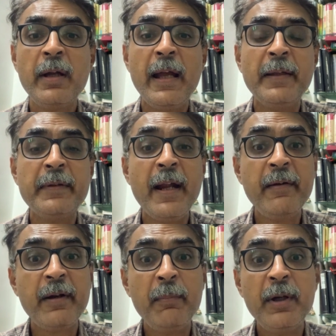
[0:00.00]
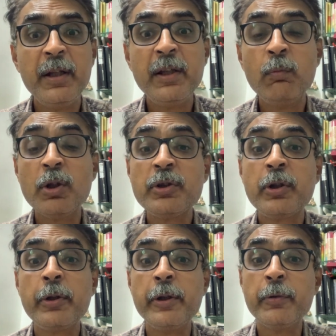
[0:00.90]
and that remedy was
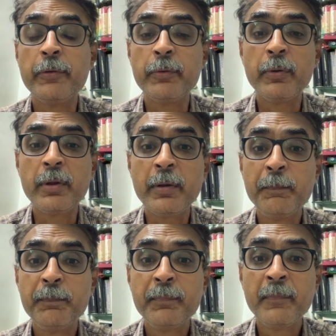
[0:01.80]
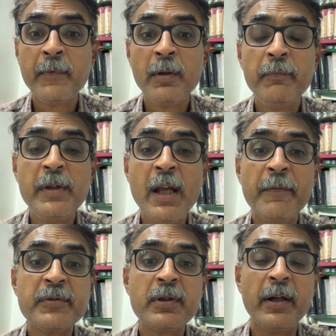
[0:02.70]
creosote. We
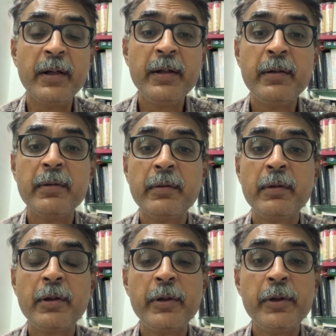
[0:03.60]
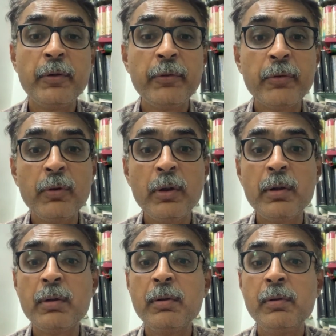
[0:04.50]
have studied creosote
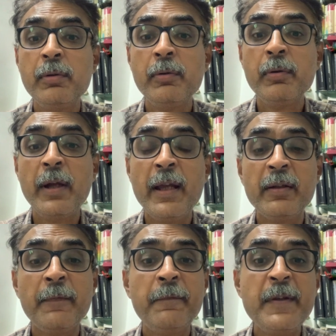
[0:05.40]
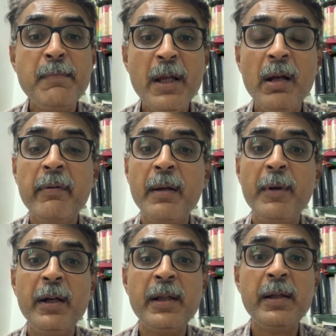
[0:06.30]
as a female
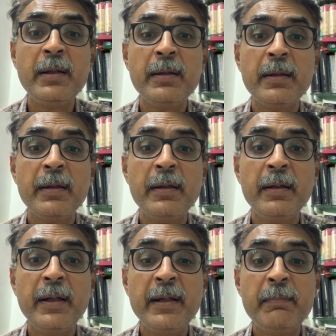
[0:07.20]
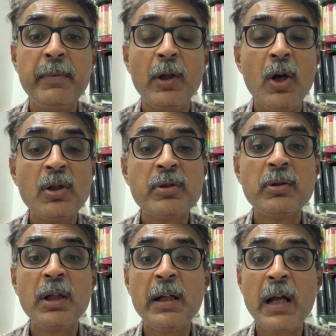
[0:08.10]
remedy. It belongs to
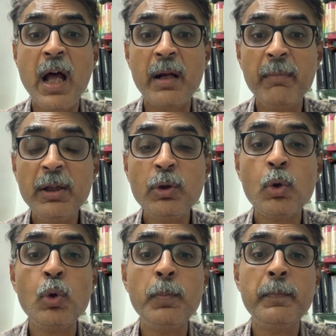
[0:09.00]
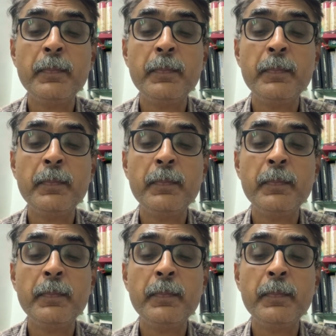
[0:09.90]
the carbon group,